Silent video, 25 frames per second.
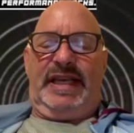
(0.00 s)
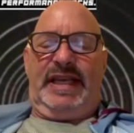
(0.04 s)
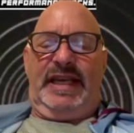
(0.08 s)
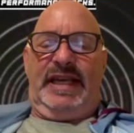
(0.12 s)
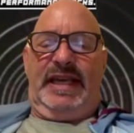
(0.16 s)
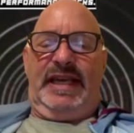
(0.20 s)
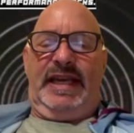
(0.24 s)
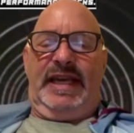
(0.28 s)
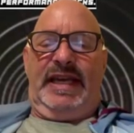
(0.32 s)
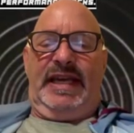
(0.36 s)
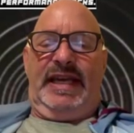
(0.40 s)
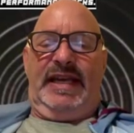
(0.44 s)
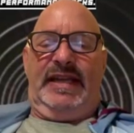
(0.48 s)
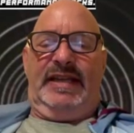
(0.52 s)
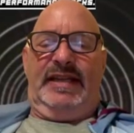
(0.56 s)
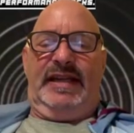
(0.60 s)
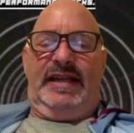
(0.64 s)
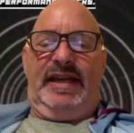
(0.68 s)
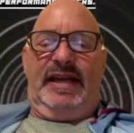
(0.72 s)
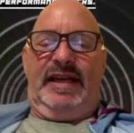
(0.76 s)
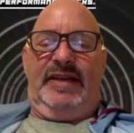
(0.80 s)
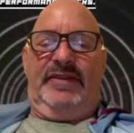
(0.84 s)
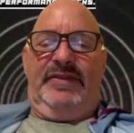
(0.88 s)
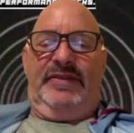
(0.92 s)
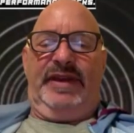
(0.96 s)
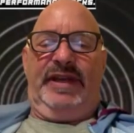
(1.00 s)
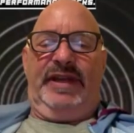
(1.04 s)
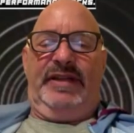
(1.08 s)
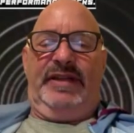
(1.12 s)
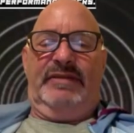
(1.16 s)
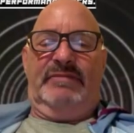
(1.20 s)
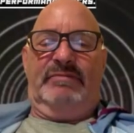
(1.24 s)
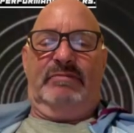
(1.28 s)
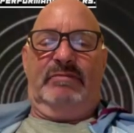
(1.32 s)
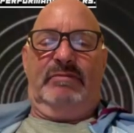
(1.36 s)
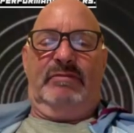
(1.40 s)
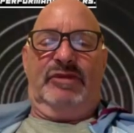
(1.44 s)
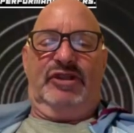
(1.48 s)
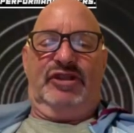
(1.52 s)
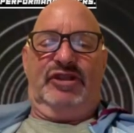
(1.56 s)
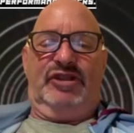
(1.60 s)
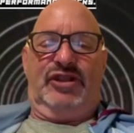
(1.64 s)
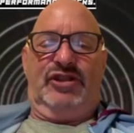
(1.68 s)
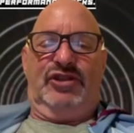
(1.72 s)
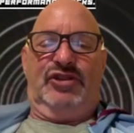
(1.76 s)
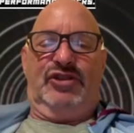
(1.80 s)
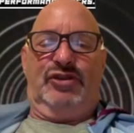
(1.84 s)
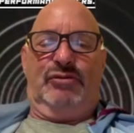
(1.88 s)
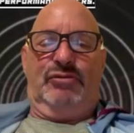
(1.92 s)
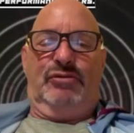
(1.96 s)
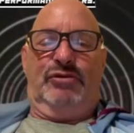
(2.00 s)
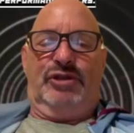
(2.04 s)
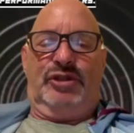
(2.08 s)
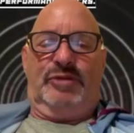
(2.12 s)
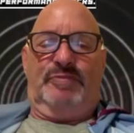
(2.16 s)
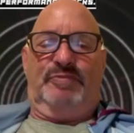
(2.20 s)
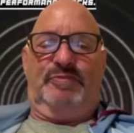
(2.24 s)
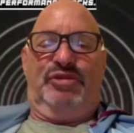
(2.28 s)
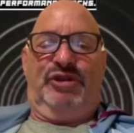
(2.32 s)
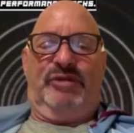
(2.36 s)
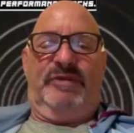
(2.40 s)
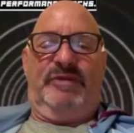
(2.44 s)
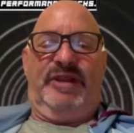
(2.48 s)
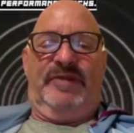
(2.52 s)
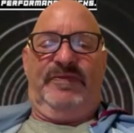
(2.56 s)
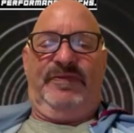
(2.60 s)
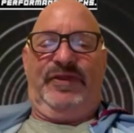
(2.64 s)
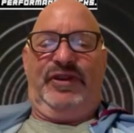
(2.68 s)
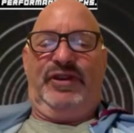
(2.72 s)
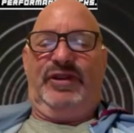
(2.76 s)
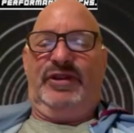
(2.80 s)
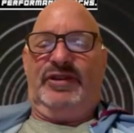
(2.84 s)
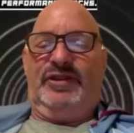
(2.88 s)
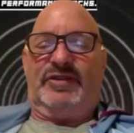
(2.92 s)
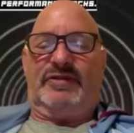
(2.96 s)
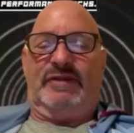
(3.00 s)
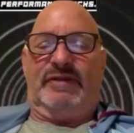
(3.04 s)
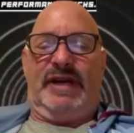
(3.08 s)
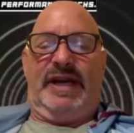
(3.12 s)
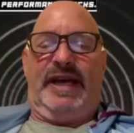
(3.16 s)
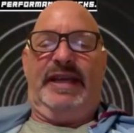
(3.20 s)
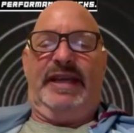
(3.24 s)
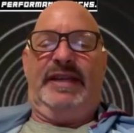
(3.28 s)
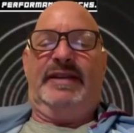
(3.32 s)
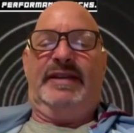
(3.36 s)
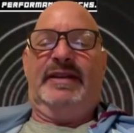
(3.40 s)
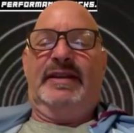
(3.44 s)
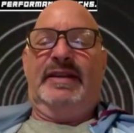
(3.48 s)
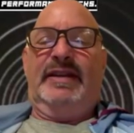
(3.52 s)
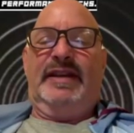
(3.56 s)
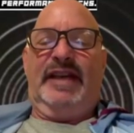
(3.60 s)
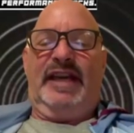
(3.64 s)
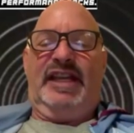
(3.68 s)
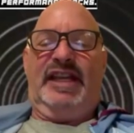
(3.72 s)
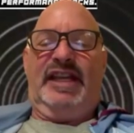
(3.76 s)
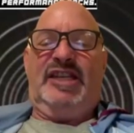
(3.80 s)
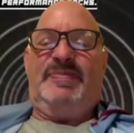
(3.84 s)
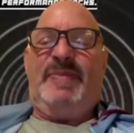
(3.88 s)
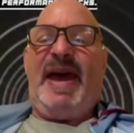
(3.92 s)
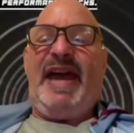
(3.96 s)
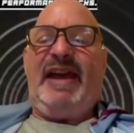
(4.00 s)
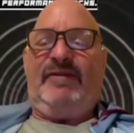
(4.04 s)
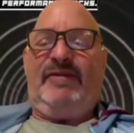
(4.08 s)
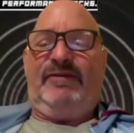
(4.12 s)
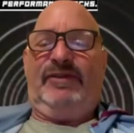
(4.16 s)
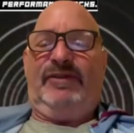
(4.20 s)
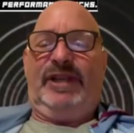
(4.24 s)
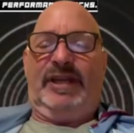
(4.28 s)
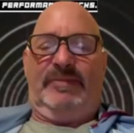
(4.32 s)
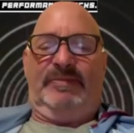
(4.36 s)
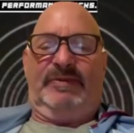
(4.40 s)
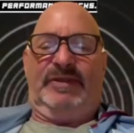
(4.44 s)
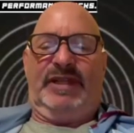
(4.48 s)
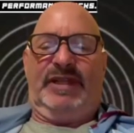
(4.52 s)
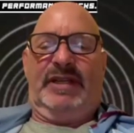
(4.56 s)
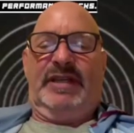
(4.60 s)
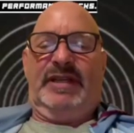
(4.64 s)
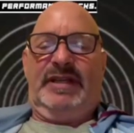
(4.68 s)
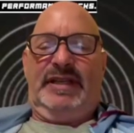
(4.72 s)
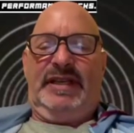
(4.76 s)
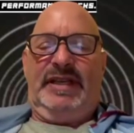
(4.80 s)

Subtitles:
and then St George put him in first grade, and he's backflipped.